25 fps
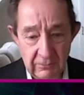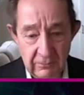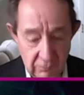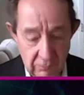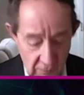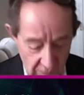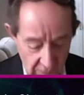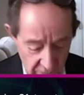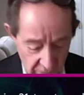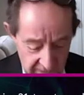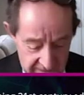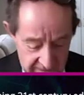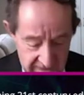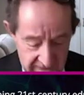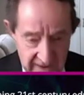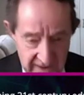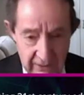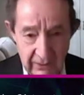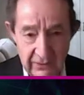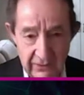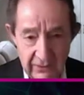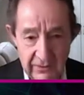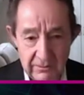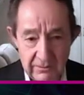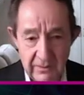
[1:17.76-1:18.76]
than what we
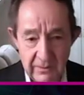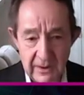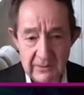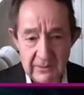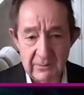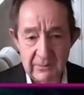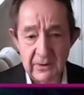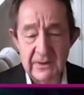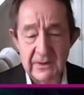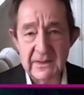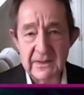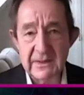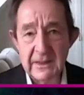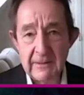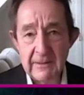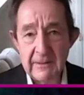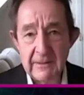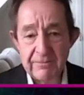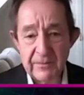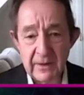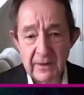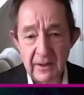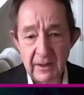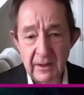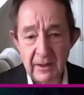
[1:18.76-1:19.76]
know at the moment.
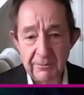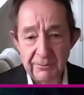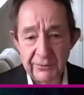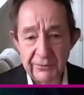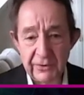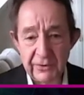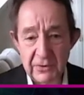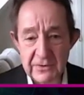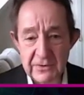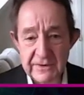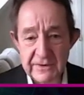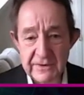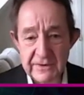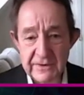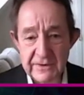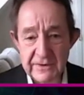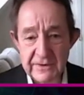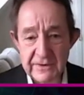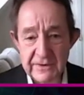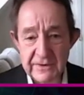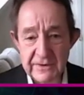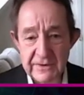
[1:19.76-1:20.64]
Protein